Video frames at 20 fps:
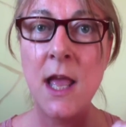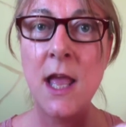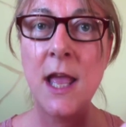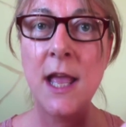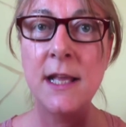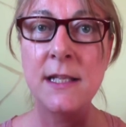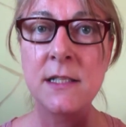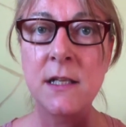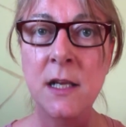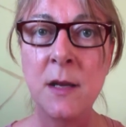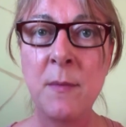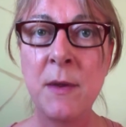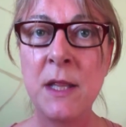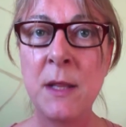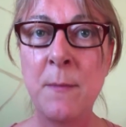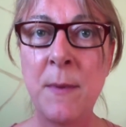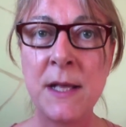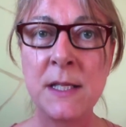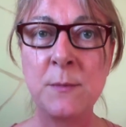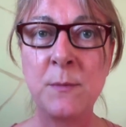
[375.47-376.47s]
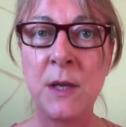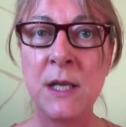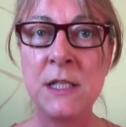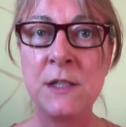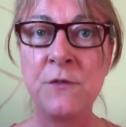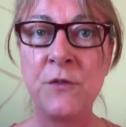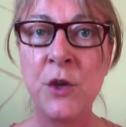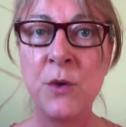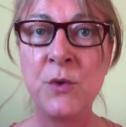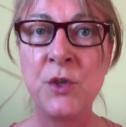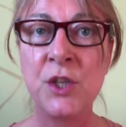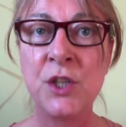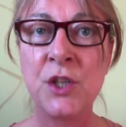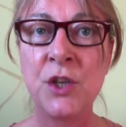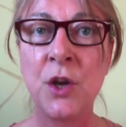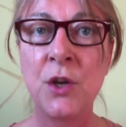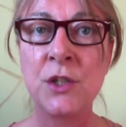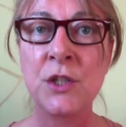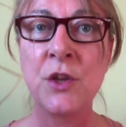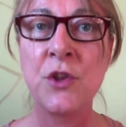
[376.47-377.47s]
is going to be the best place for you to
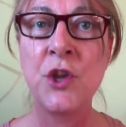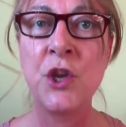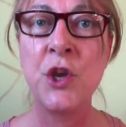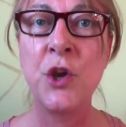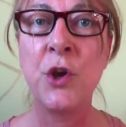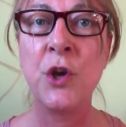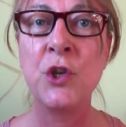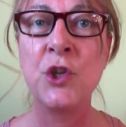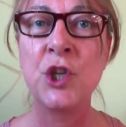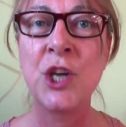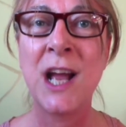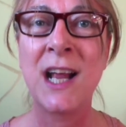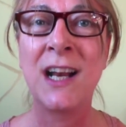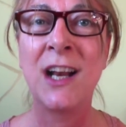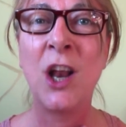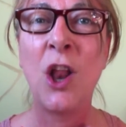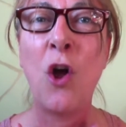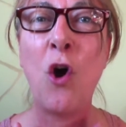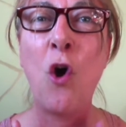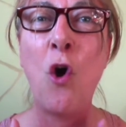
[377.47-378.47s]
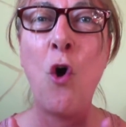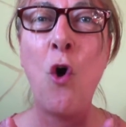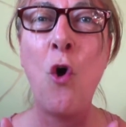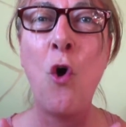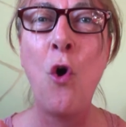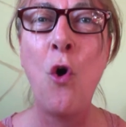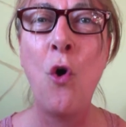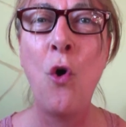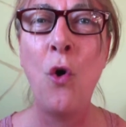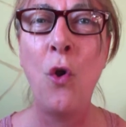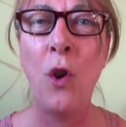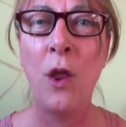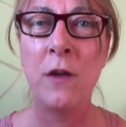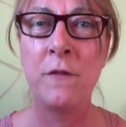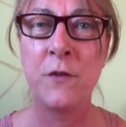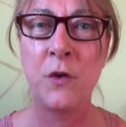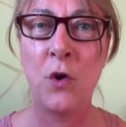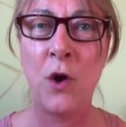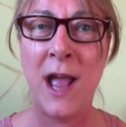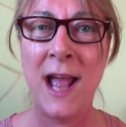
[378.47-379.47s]
start, so that you can channel all
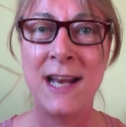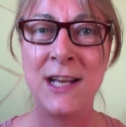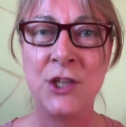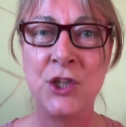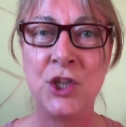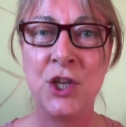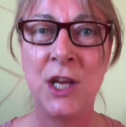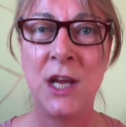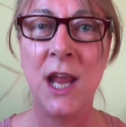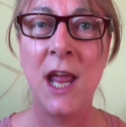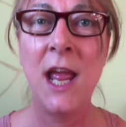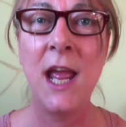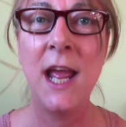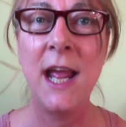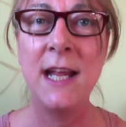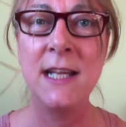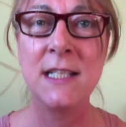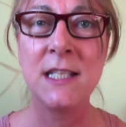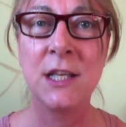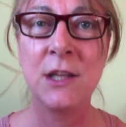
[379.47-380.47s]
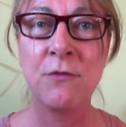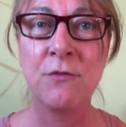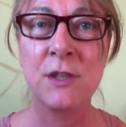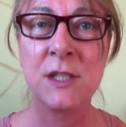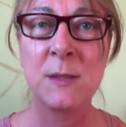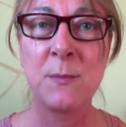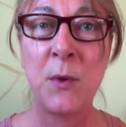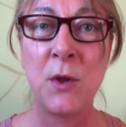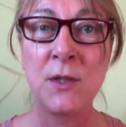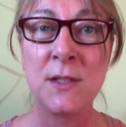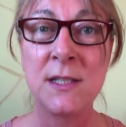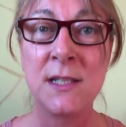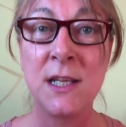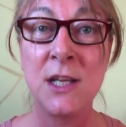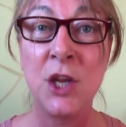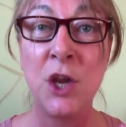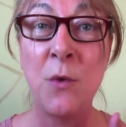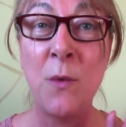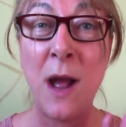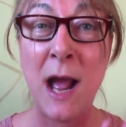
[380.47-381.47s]
of your energy into the response that
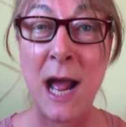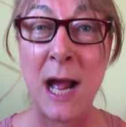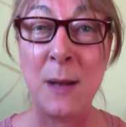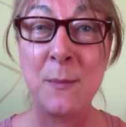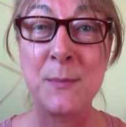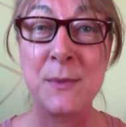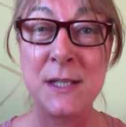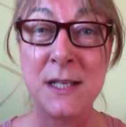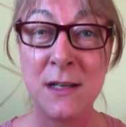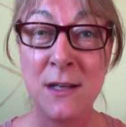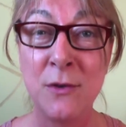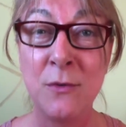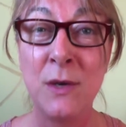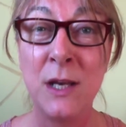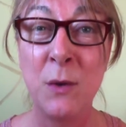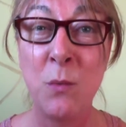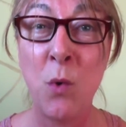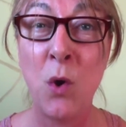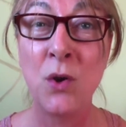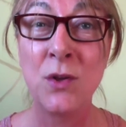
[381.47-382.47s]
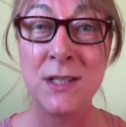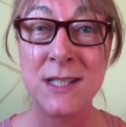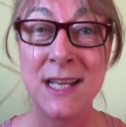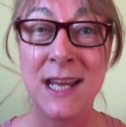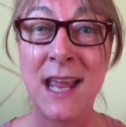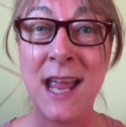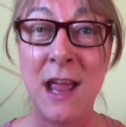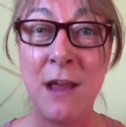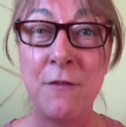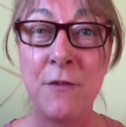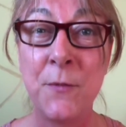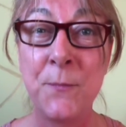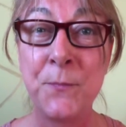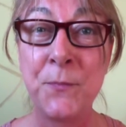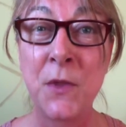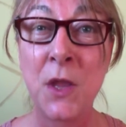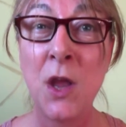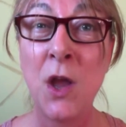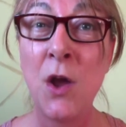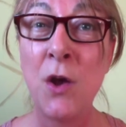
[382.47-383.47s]
you absolutely want to give,
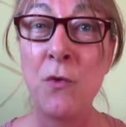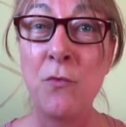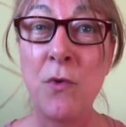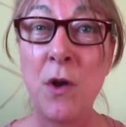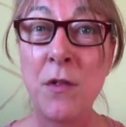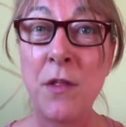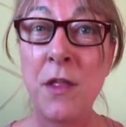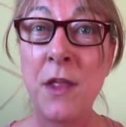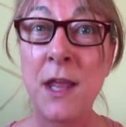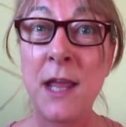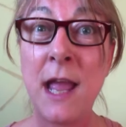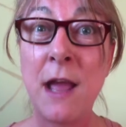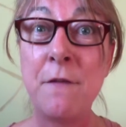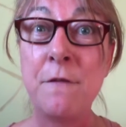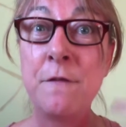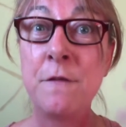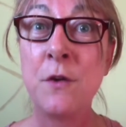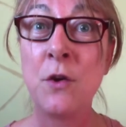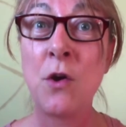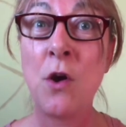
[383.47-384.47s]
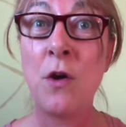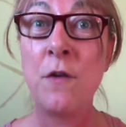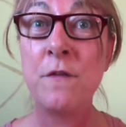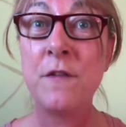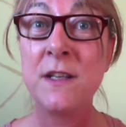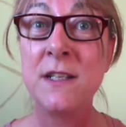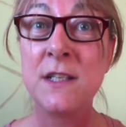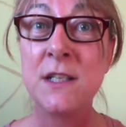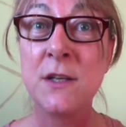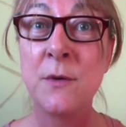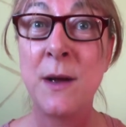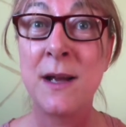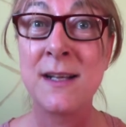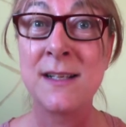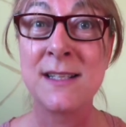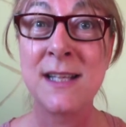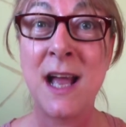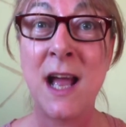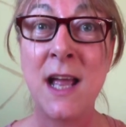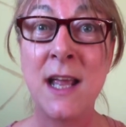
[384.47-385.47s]
rather than get flung off into
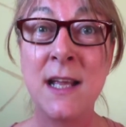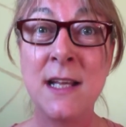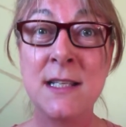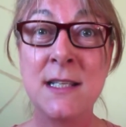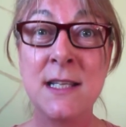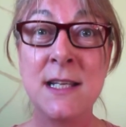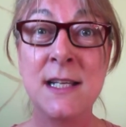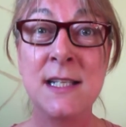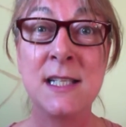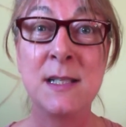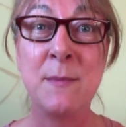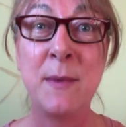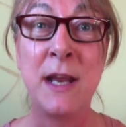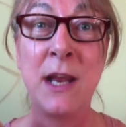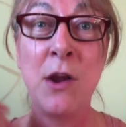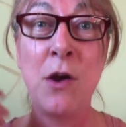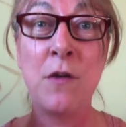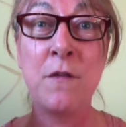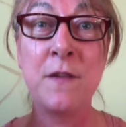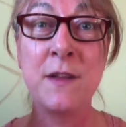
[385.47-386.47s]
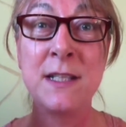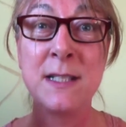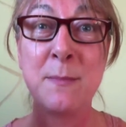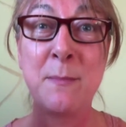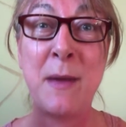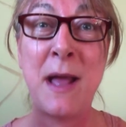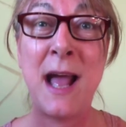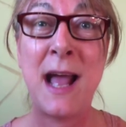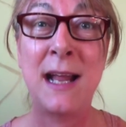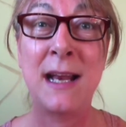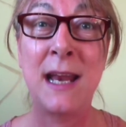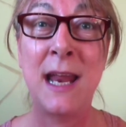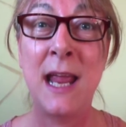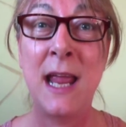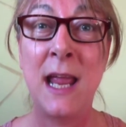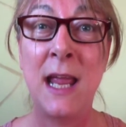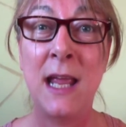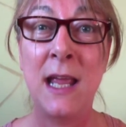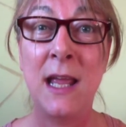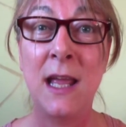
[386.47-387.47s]
anxiety, spinning off into
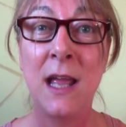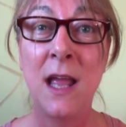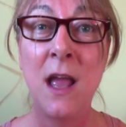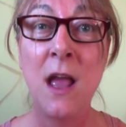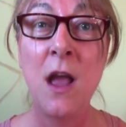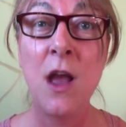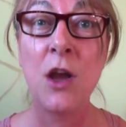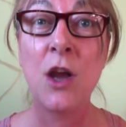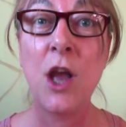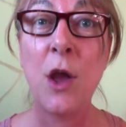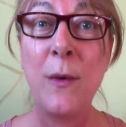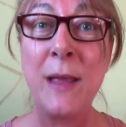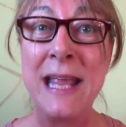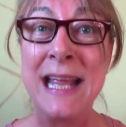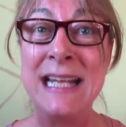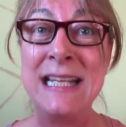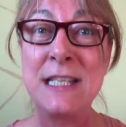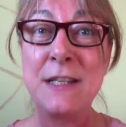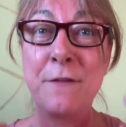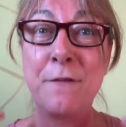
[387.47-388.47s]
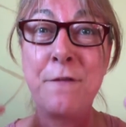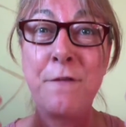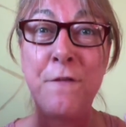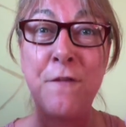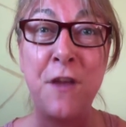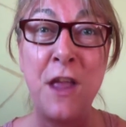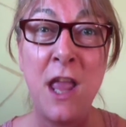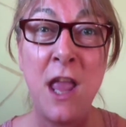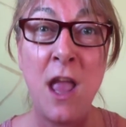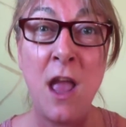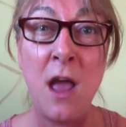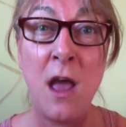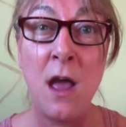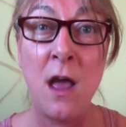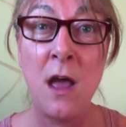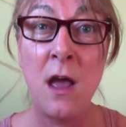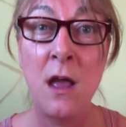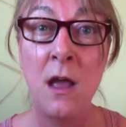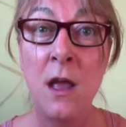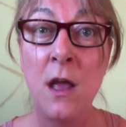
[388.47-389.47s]
panic, going into
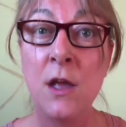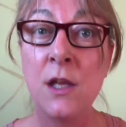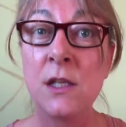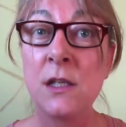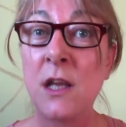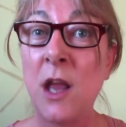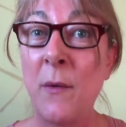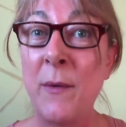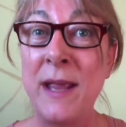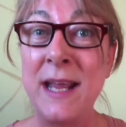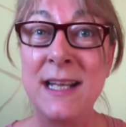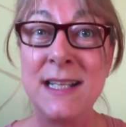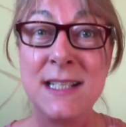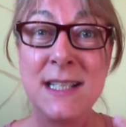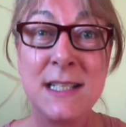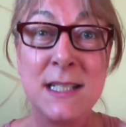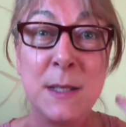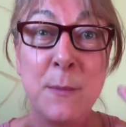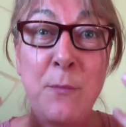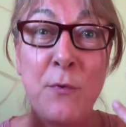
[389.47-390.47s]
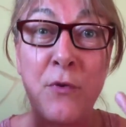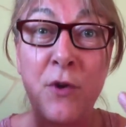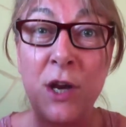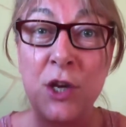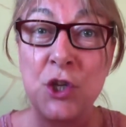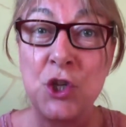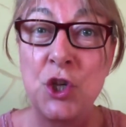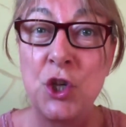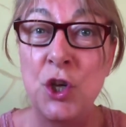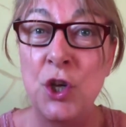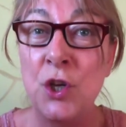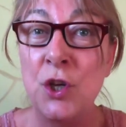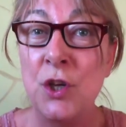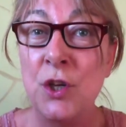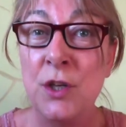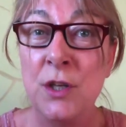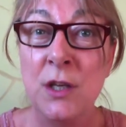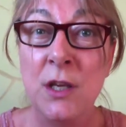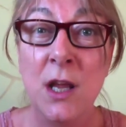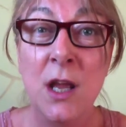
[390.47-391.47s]
fear, going into
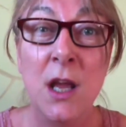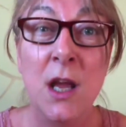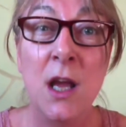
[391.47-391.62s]
depression,